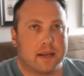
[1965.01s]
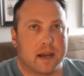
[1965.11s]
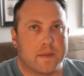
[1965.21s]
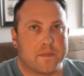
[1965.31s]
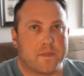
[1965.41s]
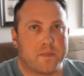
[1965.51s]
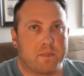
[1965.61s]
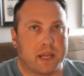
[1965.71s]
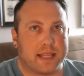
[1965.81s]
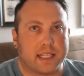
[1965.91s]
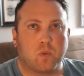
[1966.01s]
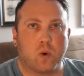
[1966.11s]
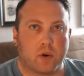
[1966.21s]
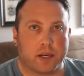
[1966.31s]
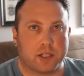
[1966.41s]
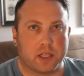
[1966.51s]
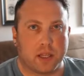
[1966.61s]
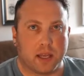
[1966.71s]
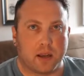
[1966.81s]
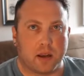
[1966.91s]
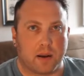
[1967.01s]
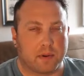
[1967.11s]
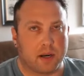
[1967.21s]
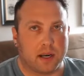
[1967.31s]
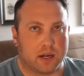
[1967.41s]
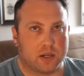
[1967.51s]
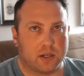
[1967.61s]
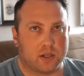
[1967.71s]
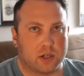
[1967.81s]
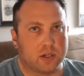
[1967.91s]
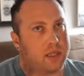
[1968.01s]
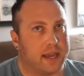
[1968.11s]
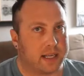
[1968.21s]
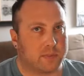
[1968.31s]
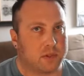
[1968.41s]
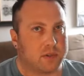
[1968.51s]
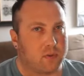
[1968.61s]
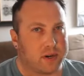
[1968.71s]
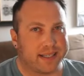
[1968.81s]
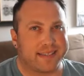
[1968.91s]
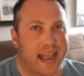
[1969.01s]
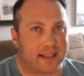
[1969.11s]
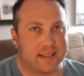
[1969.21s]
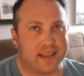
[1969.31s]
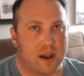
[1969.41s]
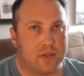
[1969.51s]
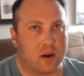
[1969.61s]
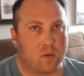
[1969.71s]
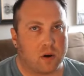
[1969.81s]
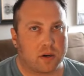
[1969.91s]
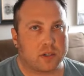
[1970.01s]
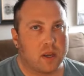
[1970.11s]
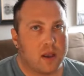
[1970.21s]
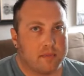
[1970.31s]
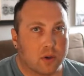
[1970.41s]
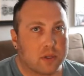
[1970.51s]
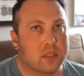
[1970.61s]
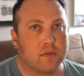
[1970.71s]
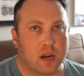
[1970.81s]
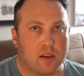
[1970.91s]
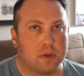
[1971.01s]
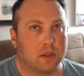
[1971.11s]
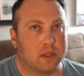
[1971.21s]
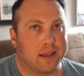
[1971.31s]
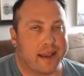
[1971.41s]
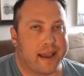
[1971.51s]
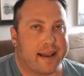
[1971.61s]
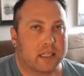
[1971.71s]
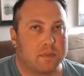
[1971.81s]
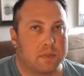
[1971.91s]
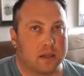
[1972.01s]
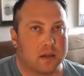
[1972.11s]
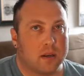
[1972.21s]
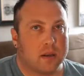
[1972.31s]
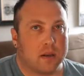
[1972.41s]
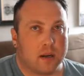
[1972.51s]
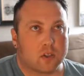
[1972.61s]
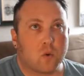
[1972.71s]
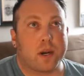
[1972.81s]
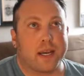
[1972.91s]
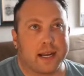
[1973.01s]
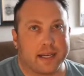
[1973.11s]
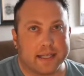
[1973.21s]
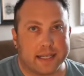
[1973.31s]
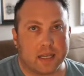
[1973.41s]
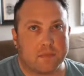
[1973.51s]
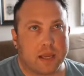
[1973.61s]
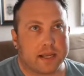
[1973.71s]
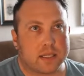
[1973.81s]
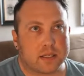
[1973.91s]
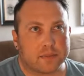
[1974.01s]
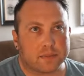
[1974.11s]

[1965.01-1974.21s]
But that's a question that I'm going to need to turn to the experts for, exactly how that works. Most of what I've been looking at has been 2019 based.